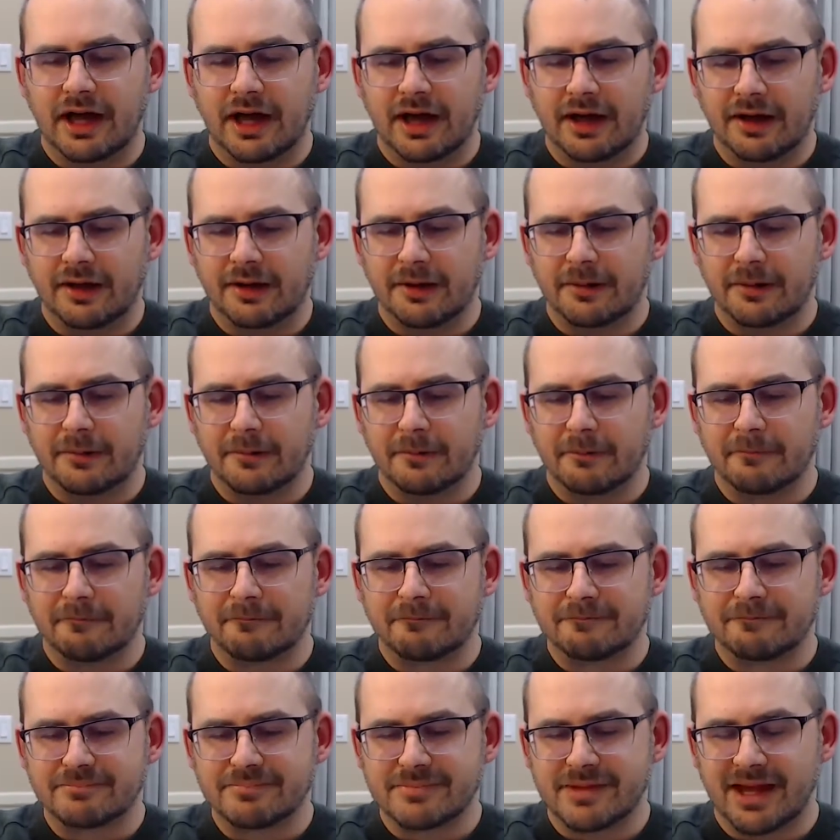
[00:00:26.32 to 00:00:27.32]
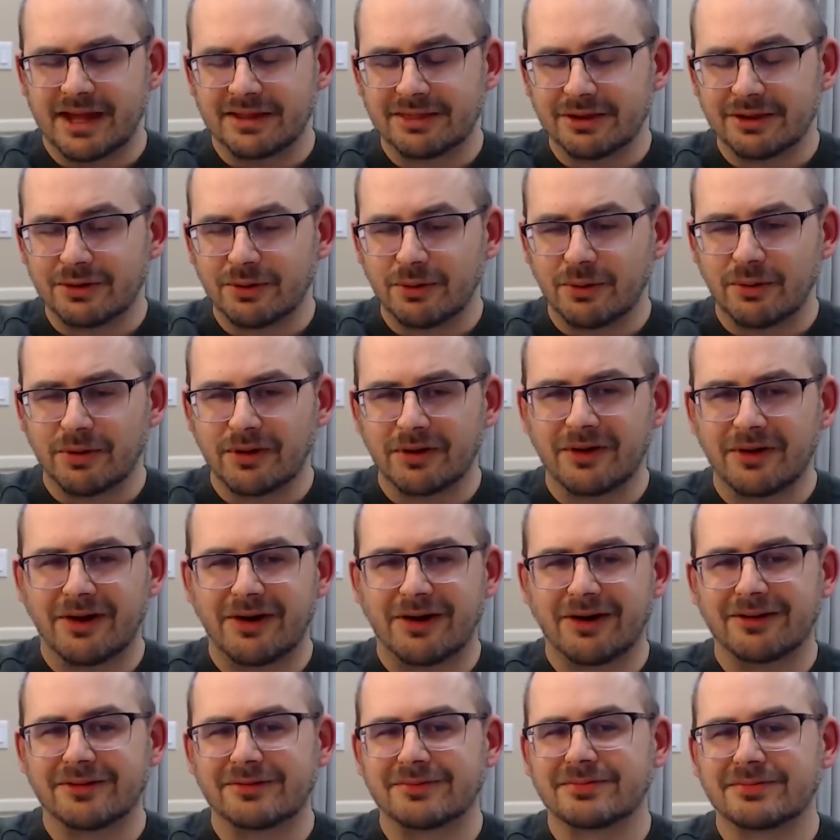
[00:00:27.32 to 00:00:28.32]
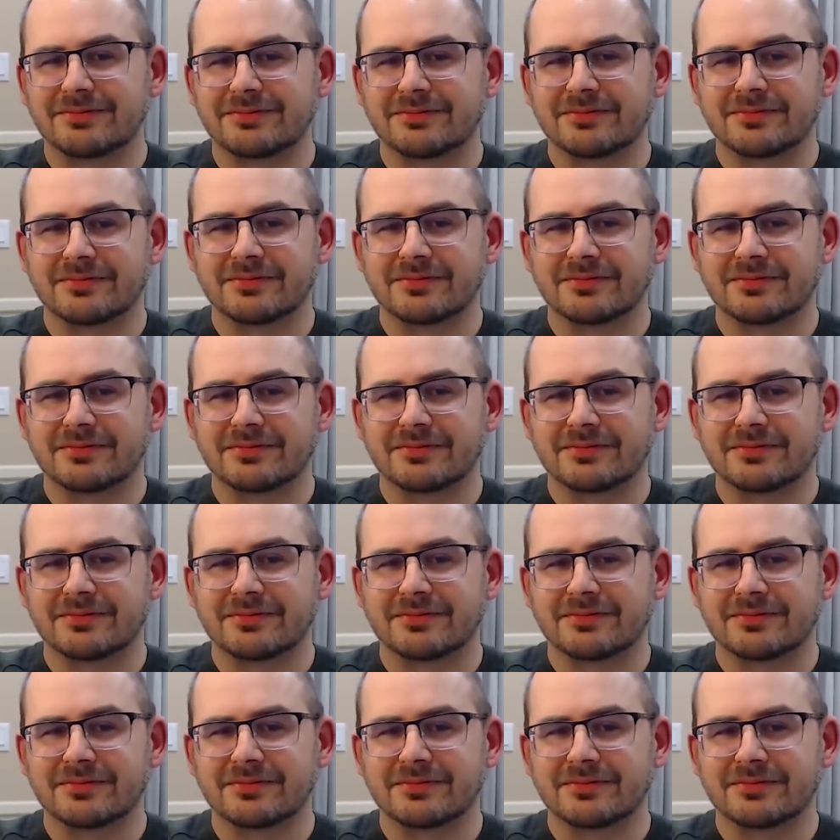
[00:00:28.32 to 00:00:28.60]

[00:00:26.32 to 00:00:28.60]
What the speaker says: Uh, at the core,